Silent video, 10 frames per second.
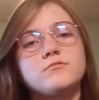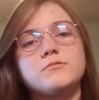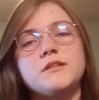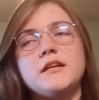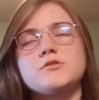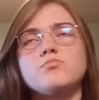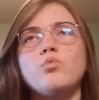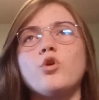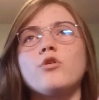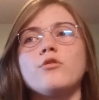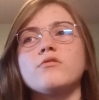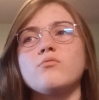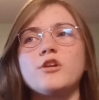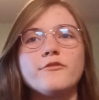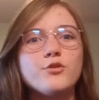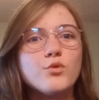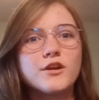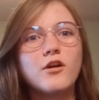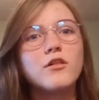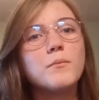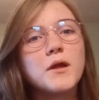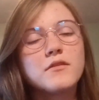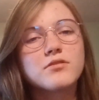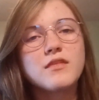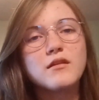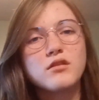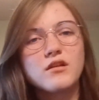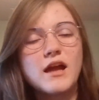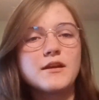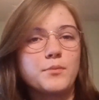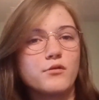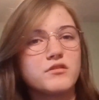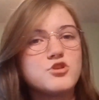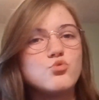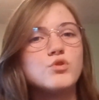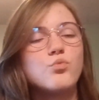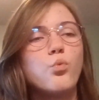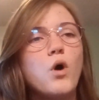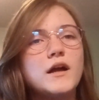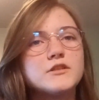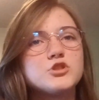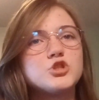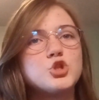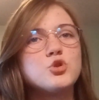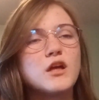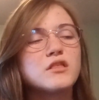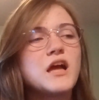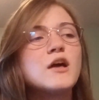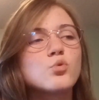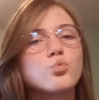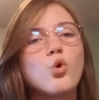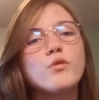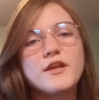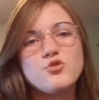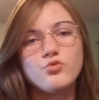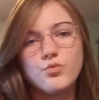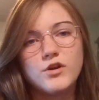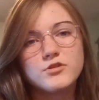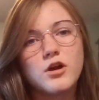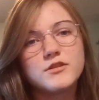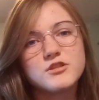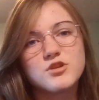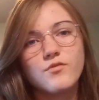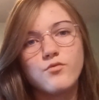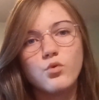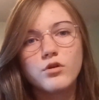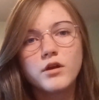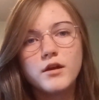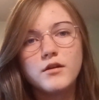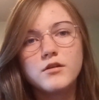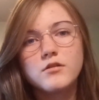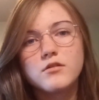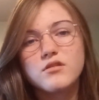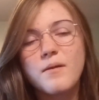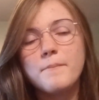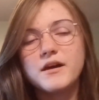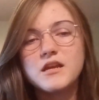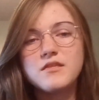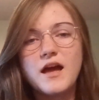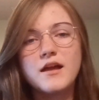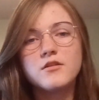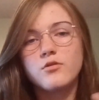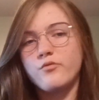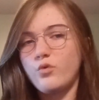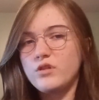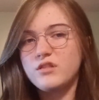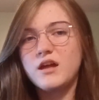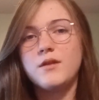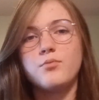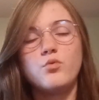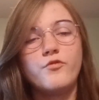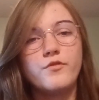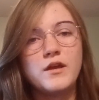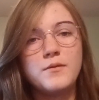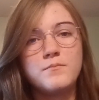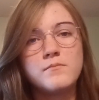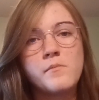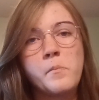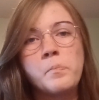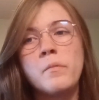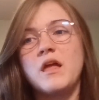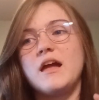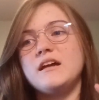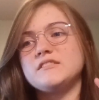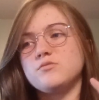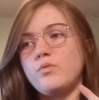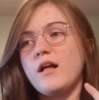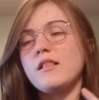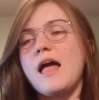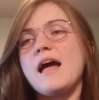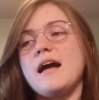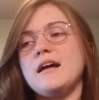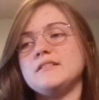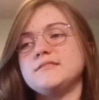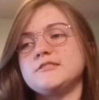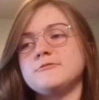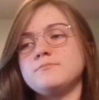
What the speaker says: / workers, whatever you want to call them. That's the kind of person you would want to, that's the kind of role that you would want to audition for. Somebody that your voice type will fit, as well as